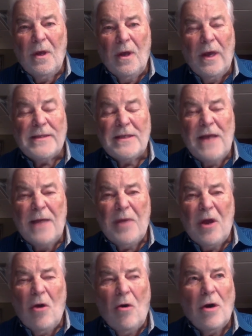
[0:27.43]
It's not
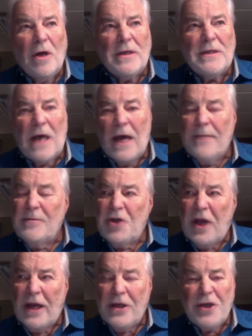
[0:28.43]
because I'm
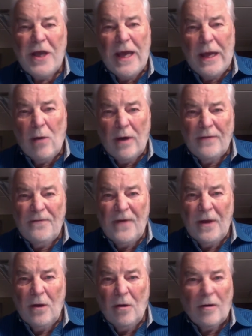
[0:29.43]
changing how I
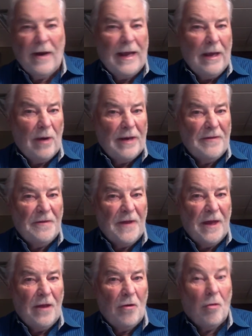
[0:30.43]
feel or how I
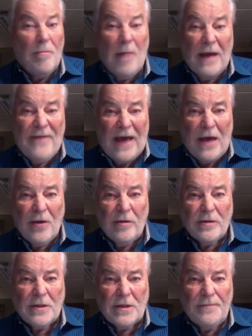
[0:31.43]
think or my
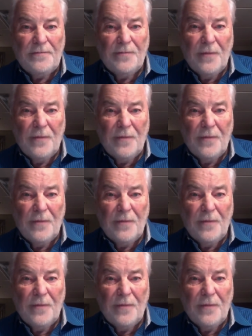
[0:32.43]
values.